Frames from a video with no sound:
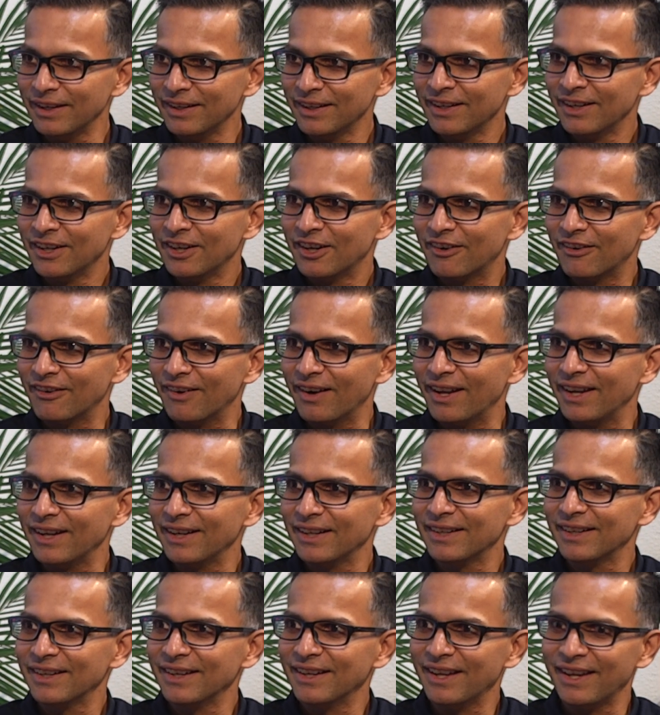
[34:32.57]
right,
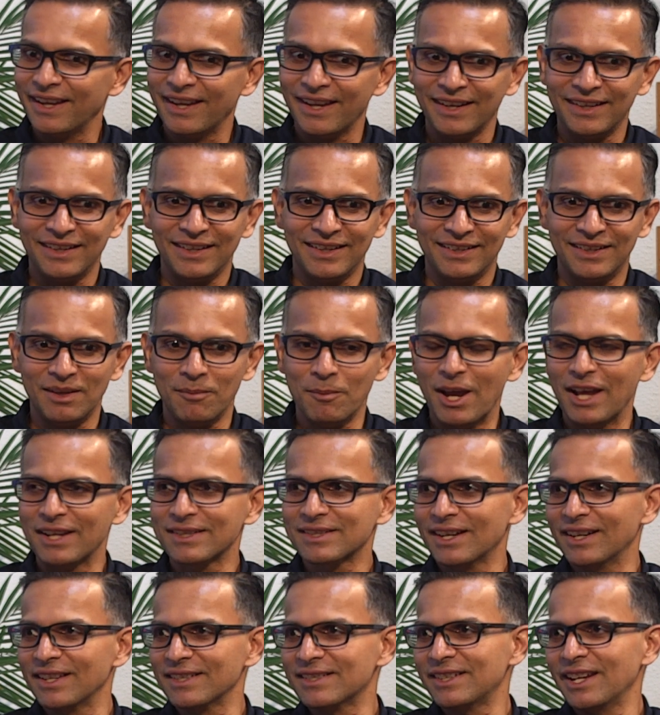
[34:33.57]
and the demand's
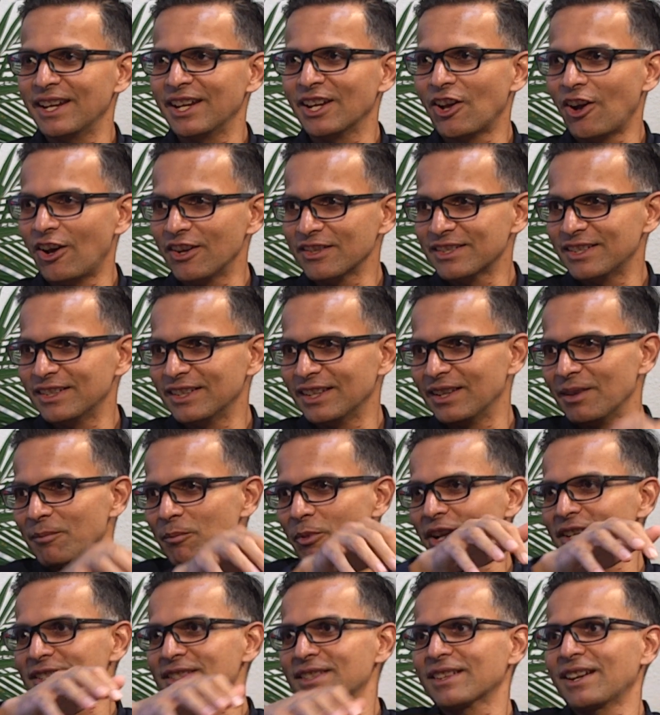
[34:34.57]
kind of staying constant, then the
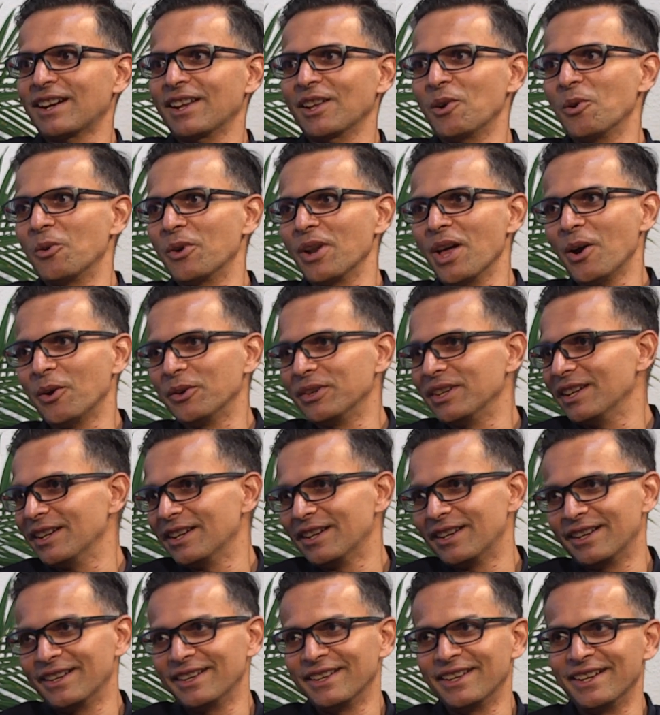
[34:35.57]
price is going to go down. Here
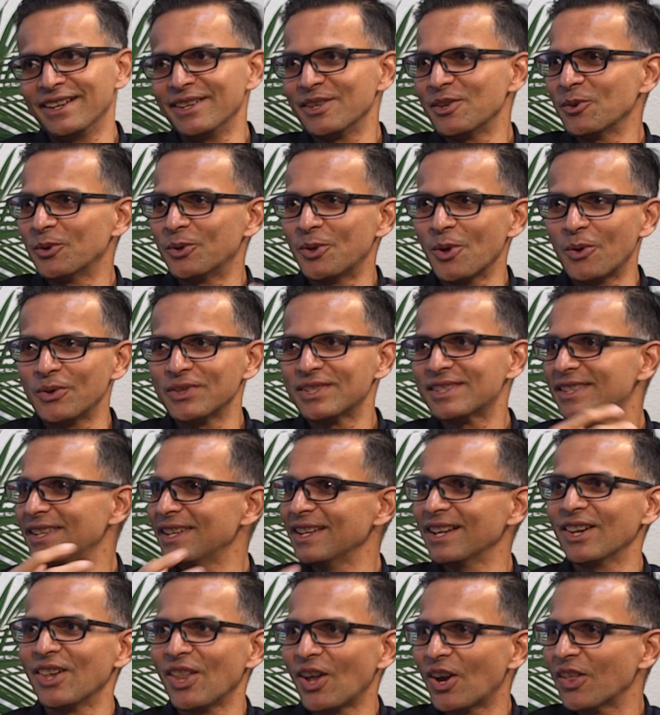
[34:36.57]
you don't see
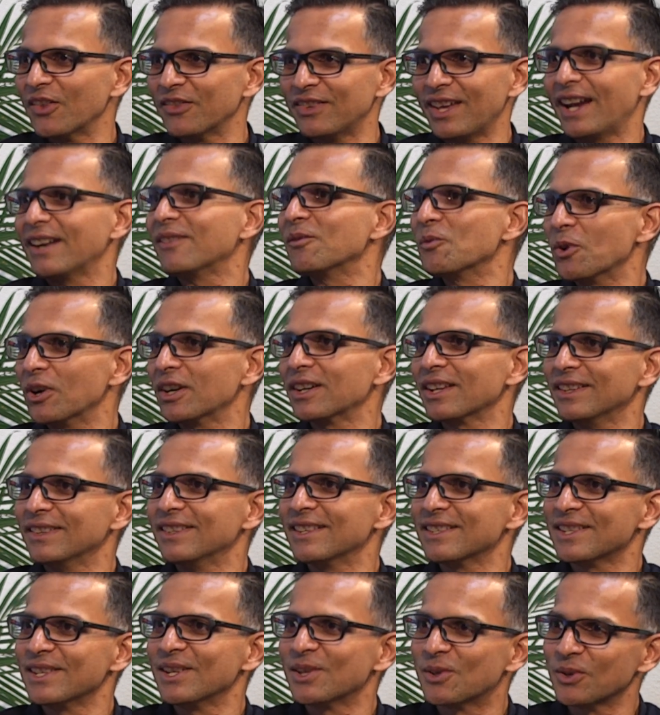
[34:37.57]
a lot of that work in
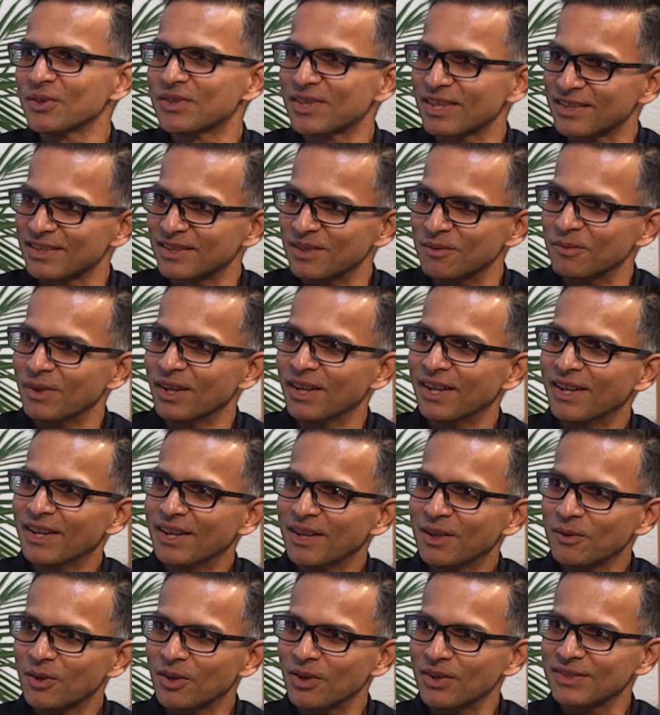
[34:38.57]
this ecosystem, right?
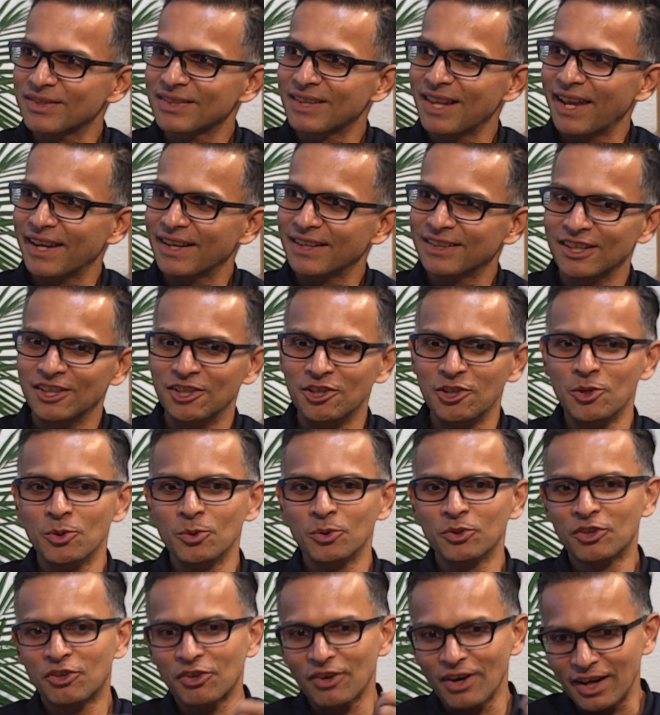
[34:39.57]
Because like the new
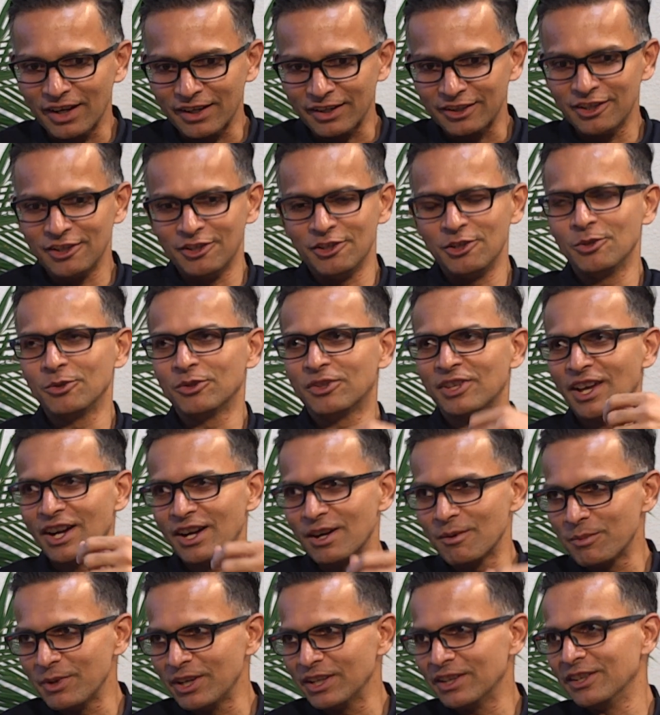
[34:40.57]
drug, the new
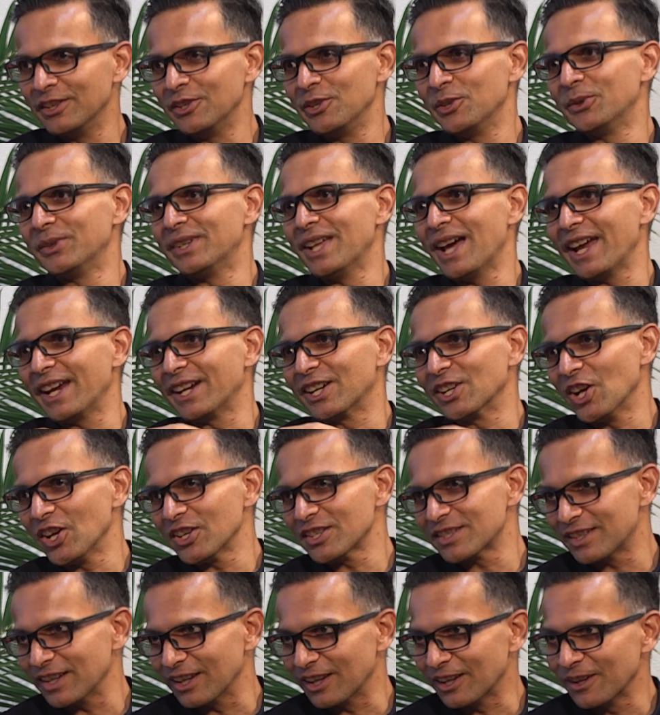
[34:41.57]
therapy, the new
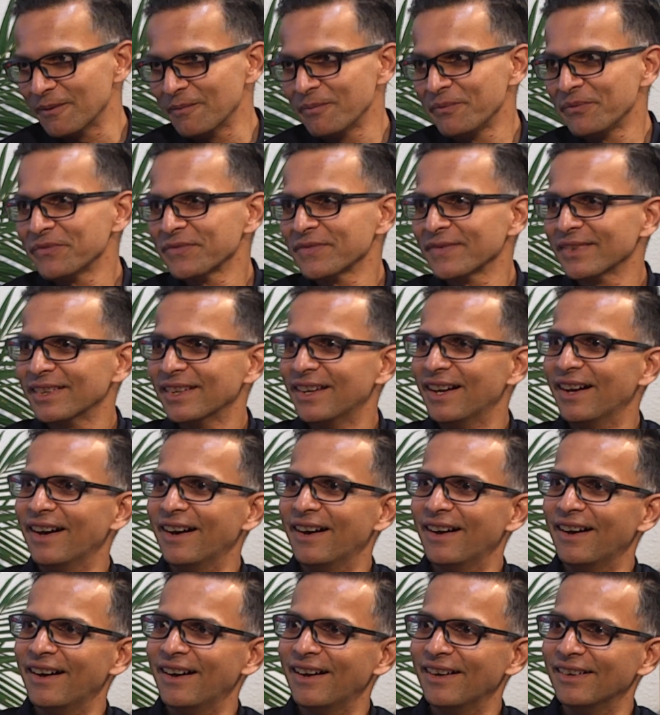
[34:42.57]
diagnostic,
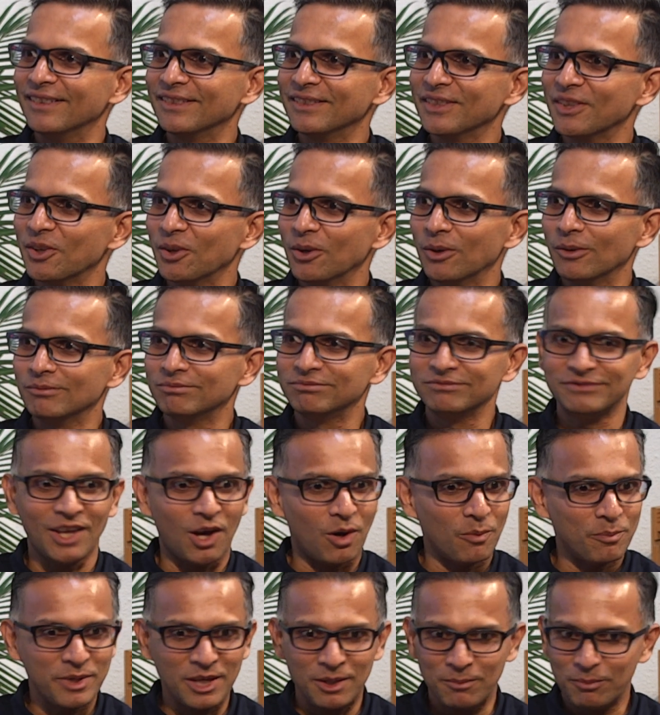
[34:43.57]

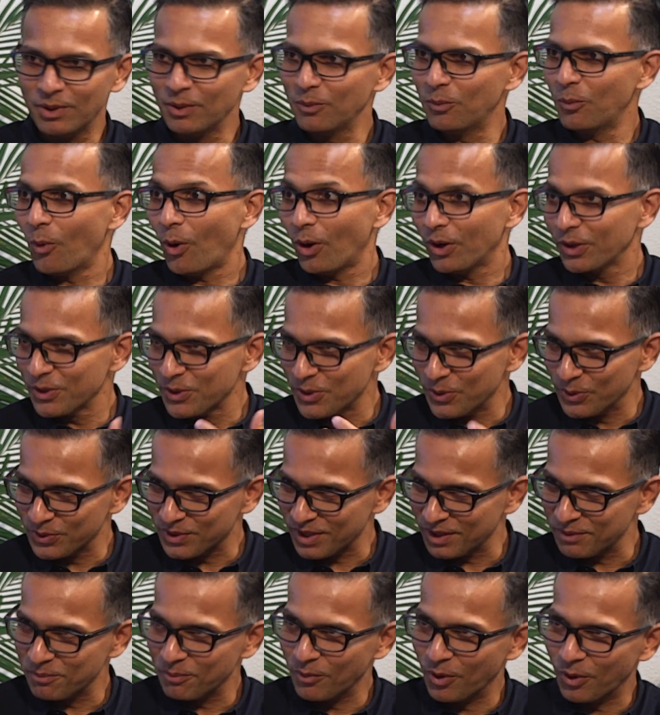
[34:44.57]
now people want to use
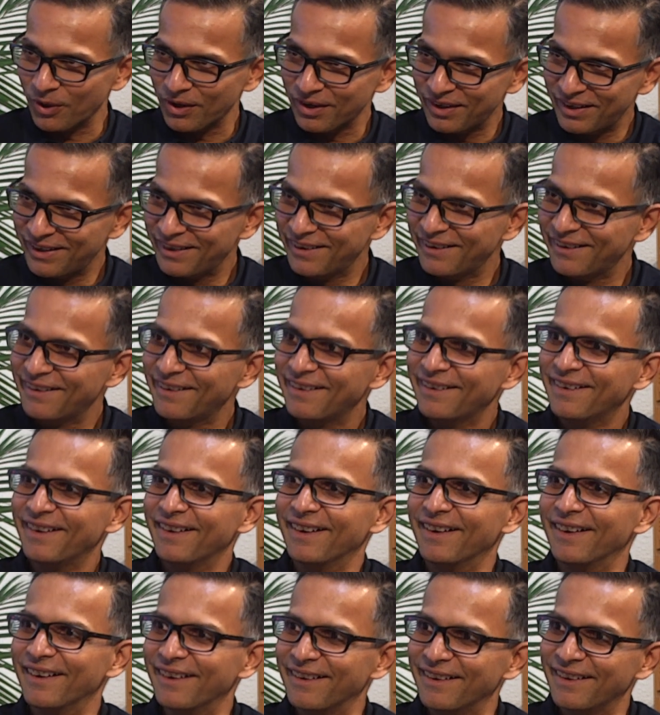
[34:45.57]
it more.
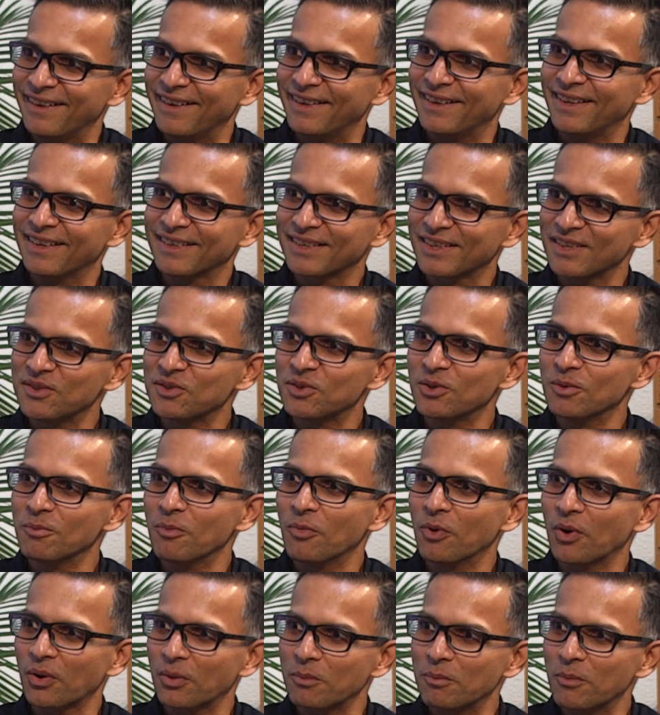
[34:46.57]
and consume
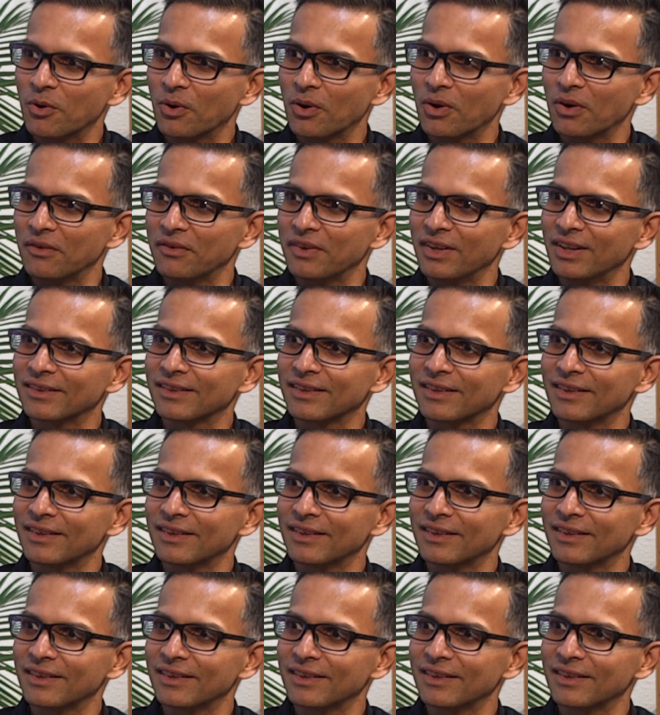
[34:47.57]
more of healthcare.